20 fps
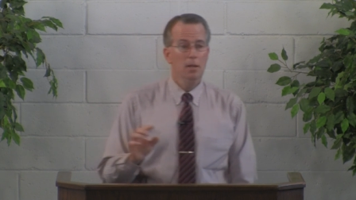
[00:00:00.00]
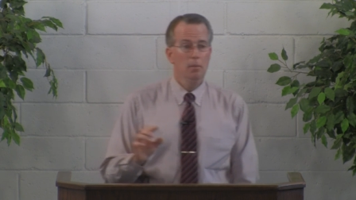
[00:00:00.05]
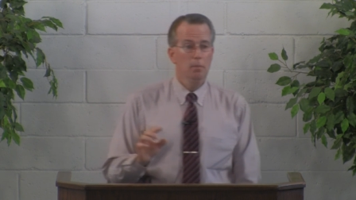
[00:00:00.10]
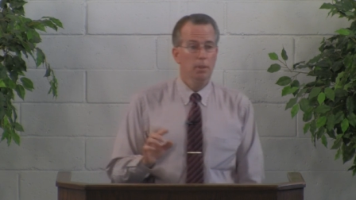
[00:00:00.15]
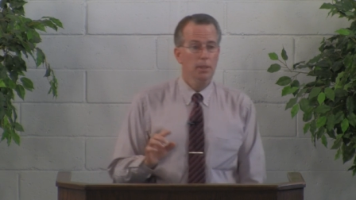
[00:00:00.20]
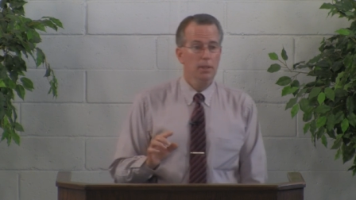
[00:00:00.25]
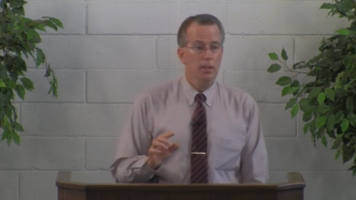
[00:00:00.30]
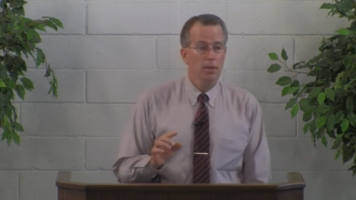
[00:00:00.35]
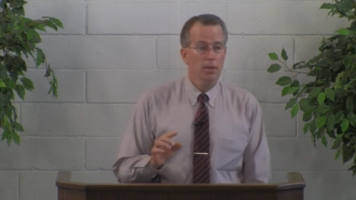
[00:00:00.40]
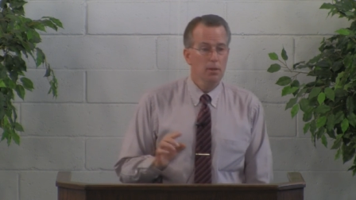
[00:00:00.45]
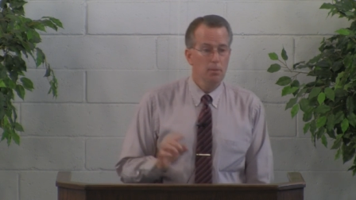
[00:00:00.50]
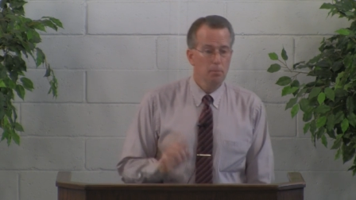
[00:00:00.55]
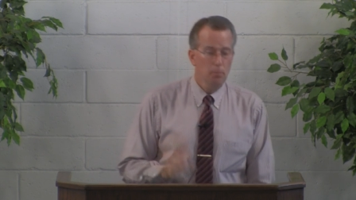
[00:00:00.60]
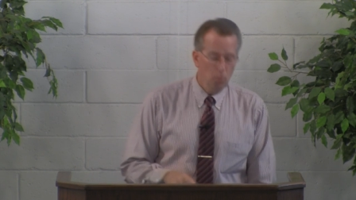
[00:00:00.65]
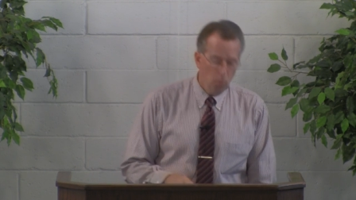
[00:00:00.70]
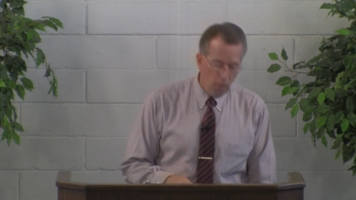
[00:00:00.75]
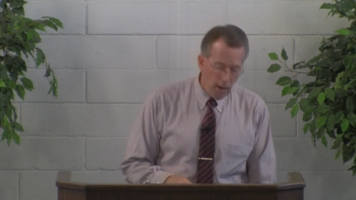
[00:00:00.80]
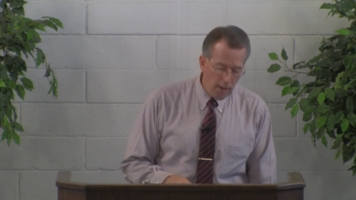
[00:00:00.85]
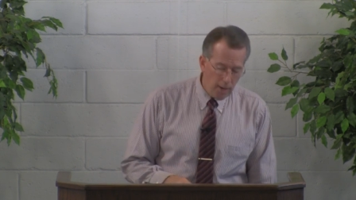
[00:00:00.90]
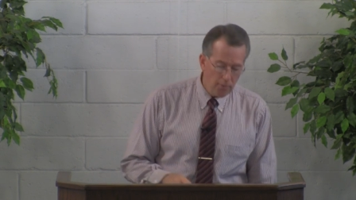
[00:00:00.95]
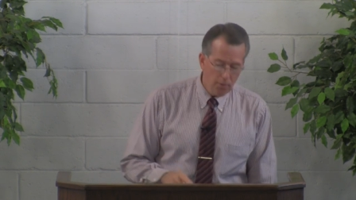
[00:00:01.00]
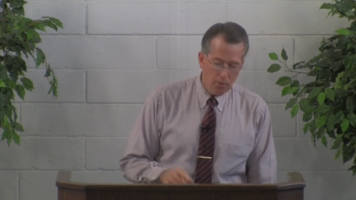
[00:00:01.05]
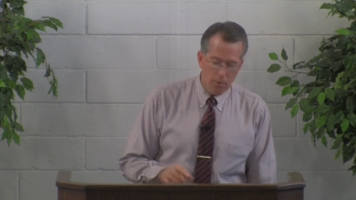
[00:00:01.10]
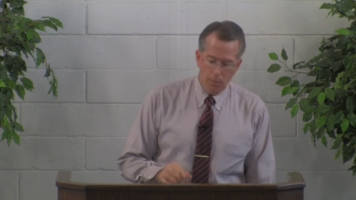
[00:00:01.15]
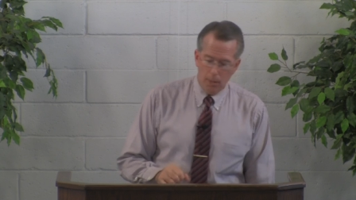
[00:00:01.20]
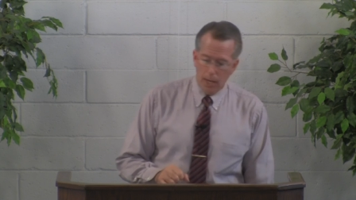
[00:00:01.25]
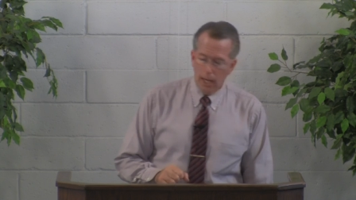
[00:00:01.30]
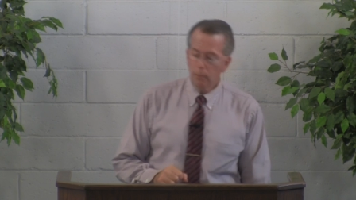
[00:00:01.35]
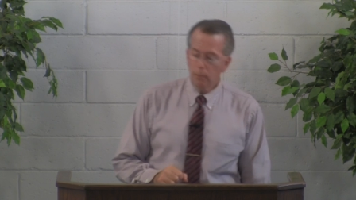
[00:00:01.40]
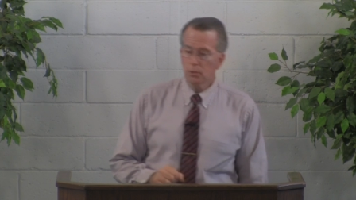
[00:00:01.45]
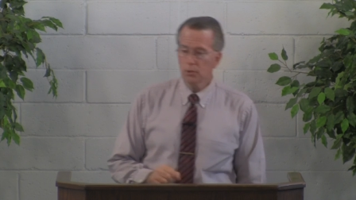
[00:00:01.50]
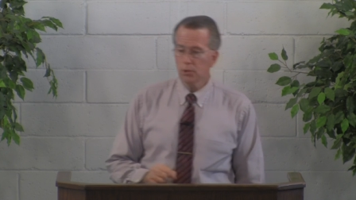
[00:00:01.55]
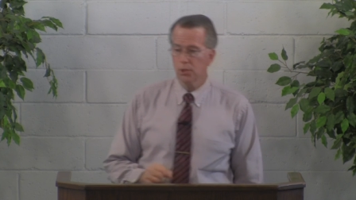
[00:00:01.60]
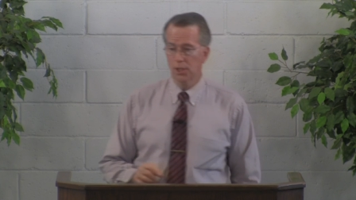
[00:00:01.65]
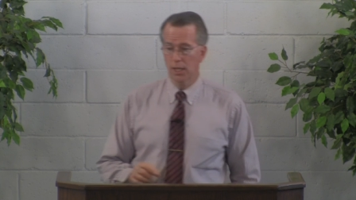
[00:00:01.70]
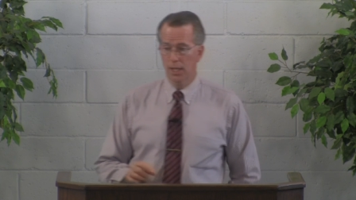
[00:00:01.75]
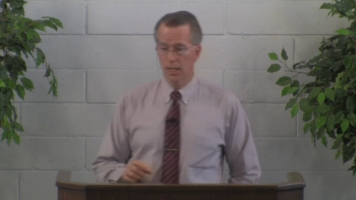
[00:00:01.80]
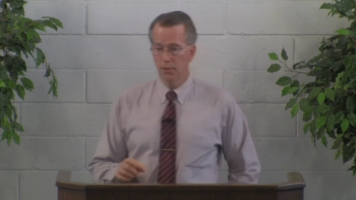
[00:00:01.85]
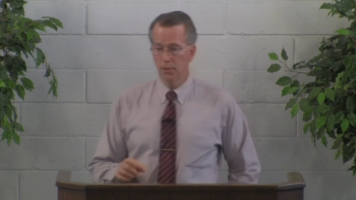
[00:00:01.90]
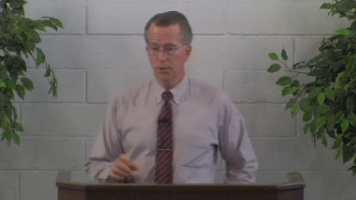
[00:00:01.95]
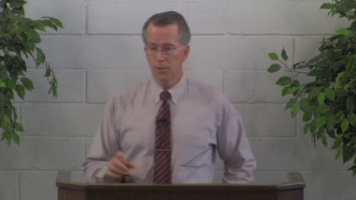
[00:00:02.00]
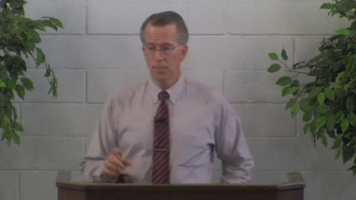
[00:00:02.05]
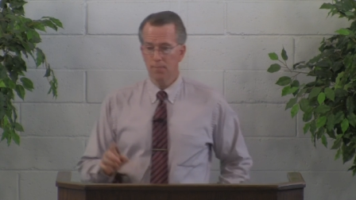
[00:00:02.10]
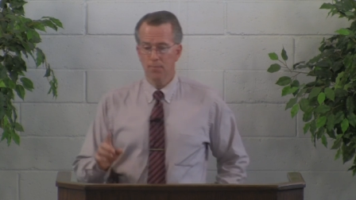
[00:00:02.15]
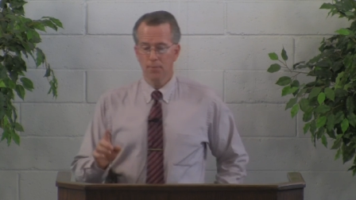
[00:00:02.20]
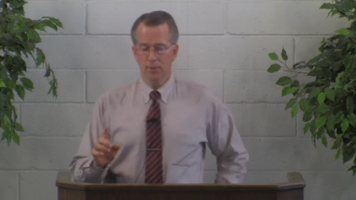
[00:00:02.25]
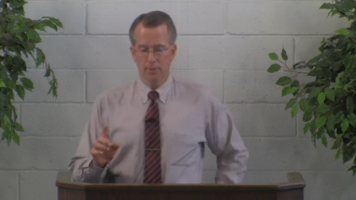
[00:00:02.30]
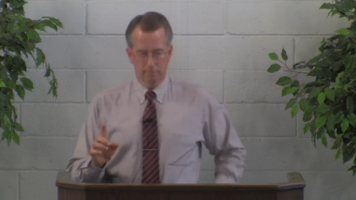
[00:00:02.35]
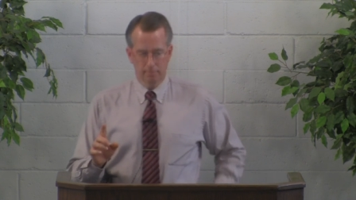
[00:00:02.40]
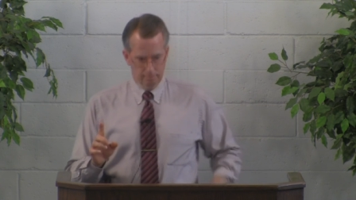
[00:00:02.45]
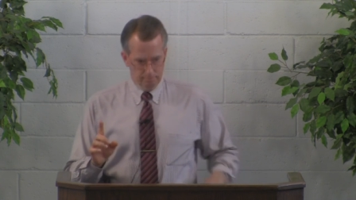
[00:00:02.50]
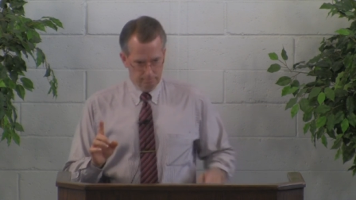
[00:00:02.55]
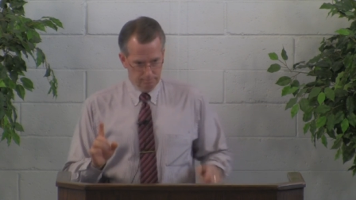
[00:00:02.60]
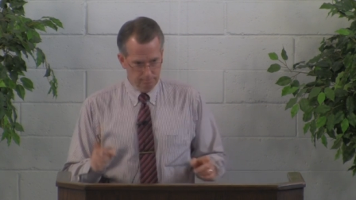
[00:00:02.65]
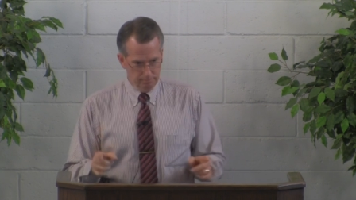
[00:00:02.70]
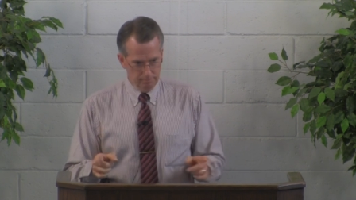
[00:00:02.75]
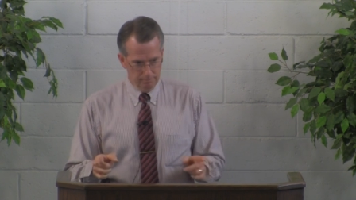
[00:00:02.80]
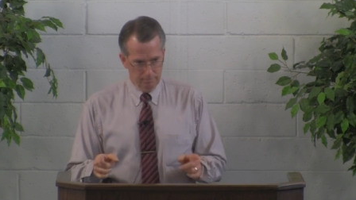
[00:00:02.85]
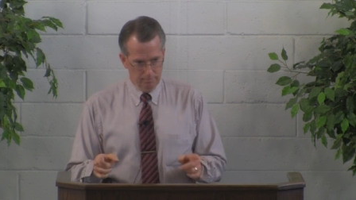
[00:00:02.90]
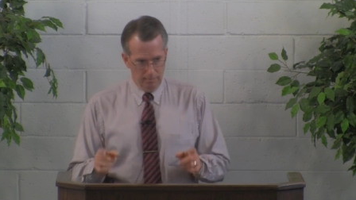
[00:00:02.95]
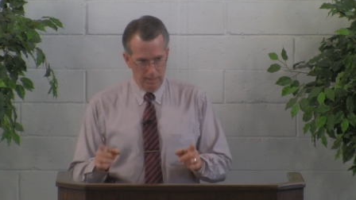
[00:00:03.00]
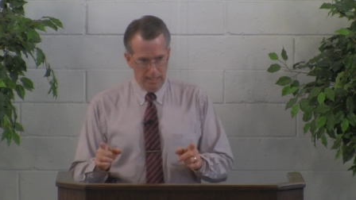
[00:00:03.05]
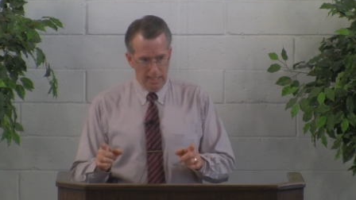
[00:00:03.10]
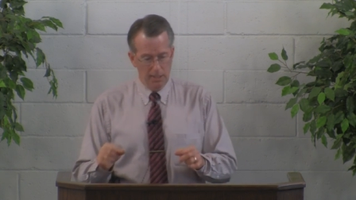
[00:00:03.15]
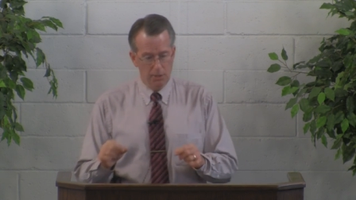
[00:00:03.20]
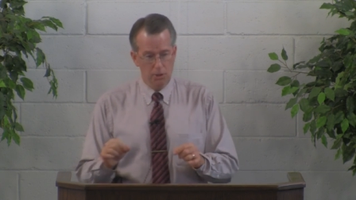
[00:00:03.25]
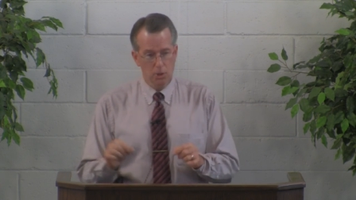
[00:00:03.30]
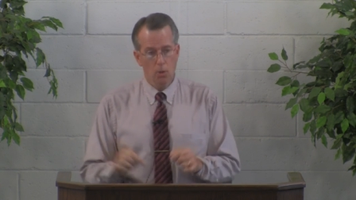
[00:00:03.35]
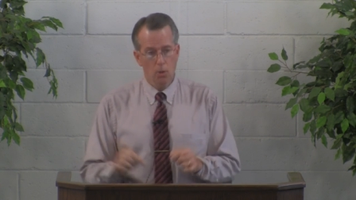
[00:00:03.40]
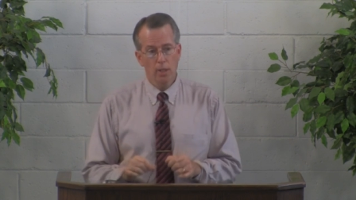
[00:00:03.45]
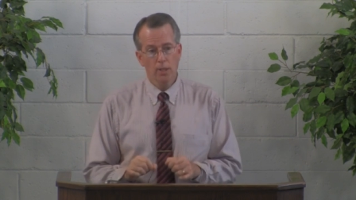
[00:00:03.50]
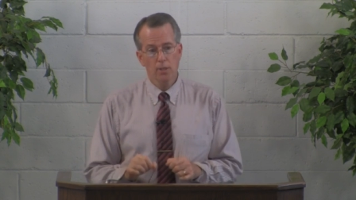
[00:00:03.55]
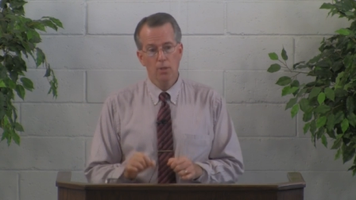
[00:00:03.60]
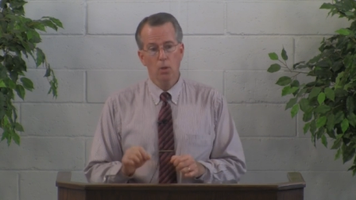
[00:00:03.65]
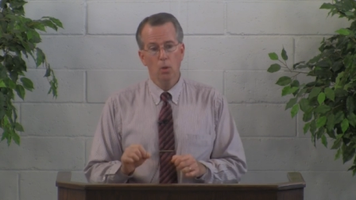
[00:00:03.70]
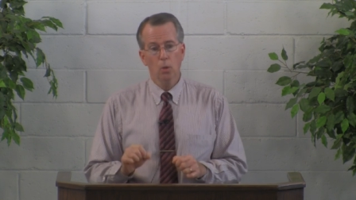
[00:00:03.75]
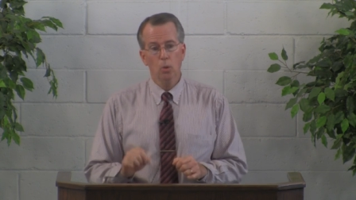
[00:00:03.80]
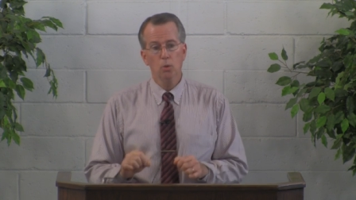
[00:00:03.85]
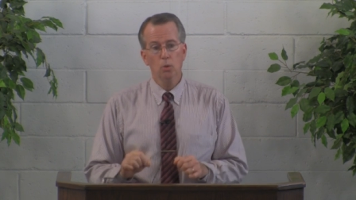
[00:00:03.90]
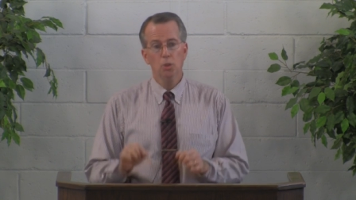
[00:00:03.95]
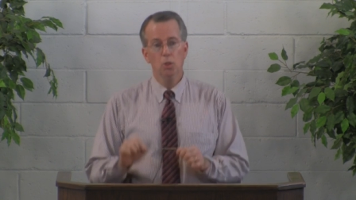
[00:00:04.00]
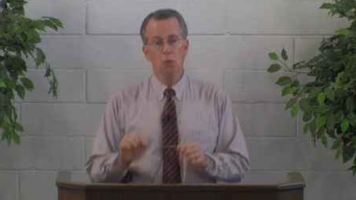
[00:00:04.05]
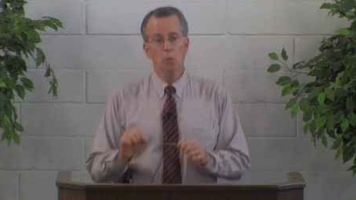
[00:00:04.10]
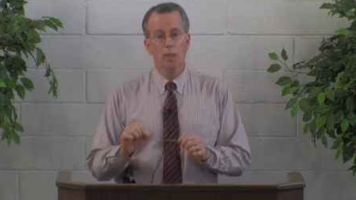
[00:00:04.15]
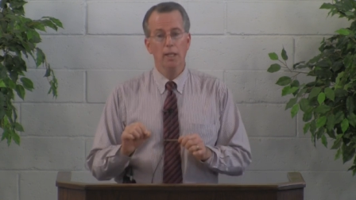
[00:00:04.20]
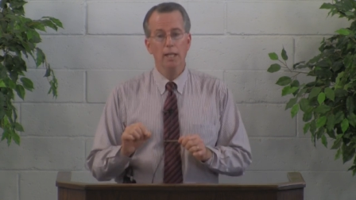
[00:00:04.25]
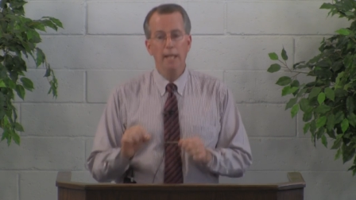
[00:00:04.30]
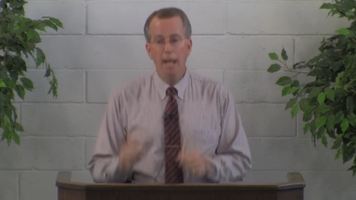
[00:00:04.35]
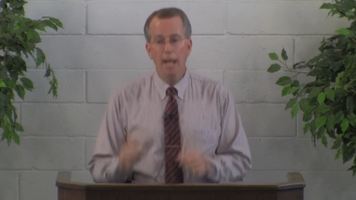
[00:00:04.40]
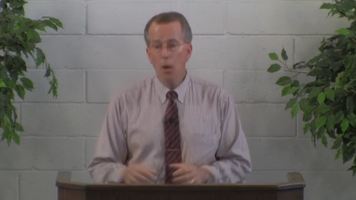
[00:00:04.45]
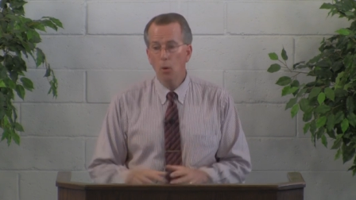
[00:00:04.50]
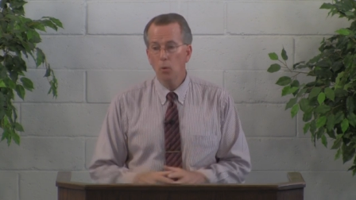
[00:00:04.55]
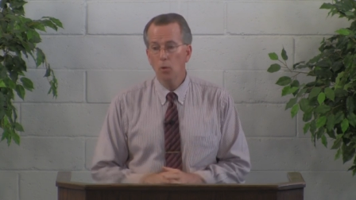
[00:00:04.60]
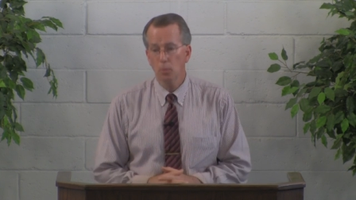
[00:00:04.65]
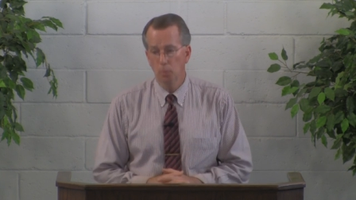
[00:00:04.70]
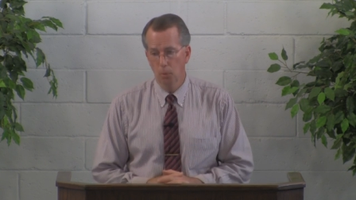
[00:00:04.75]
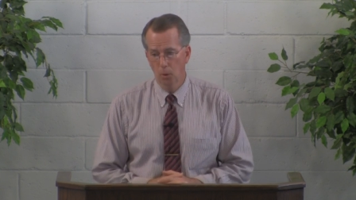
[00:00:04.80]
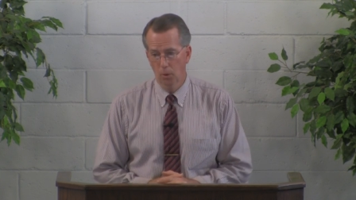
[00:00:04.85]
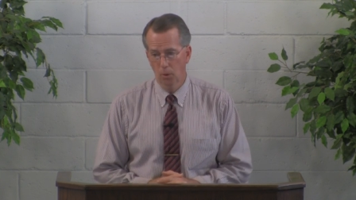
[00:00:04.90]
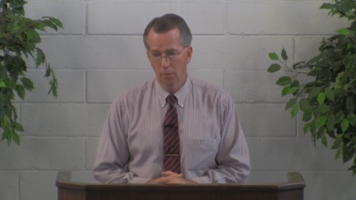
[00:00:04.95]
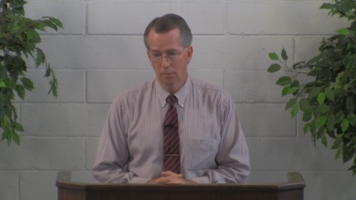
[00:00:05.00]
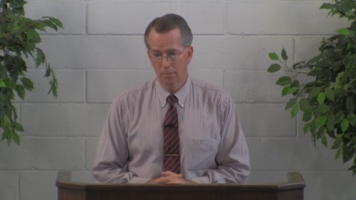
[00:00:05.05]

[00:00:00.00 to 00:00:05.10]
But rather, the Bible says, he is going to hold you accountable